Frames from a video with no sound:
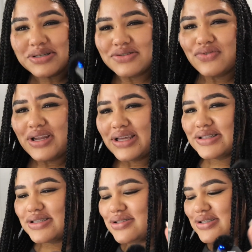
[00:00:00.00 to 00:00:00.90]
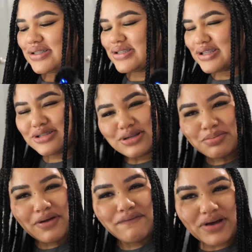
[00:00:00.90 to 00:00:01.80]
I just feel like this just sets
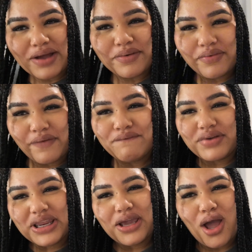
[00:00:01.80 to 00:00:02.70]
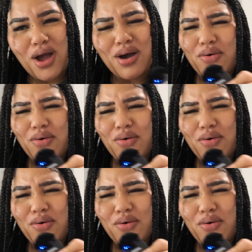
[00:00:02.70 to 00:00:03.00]
up the vibe of the video.